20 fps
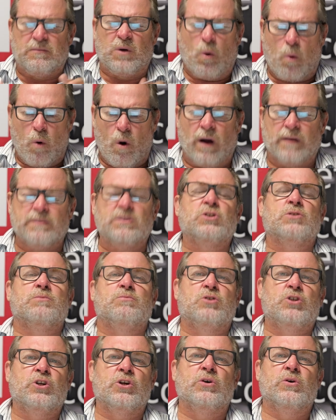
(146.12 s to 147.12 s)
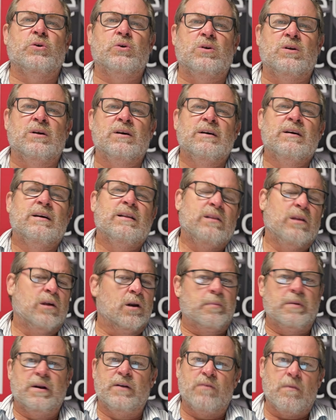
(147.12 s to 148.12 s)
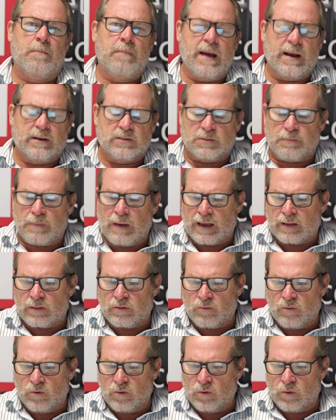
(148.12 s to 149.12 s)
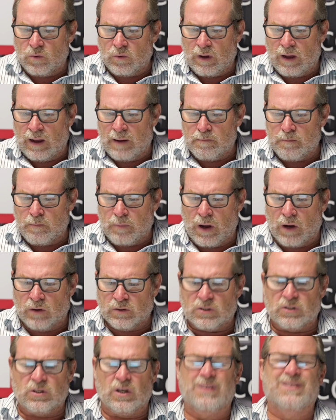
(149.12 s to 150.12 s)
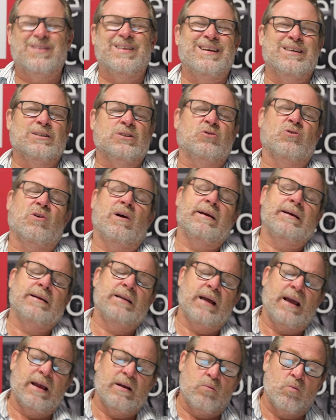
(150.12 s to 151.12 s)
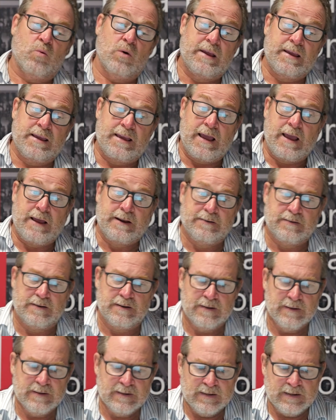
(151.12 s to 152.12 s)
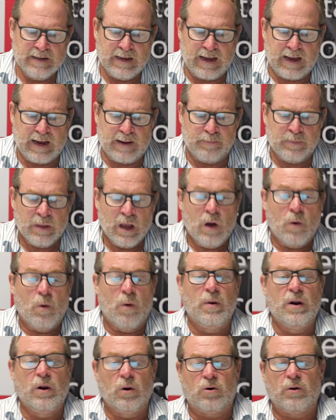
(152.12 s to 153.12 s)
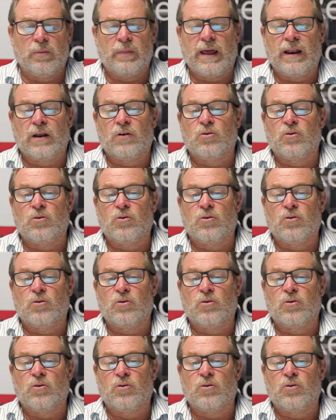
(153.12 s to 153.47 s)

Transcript: quite subdued. A little bit of a bounce back through post the Australia Day weekend. When we look at that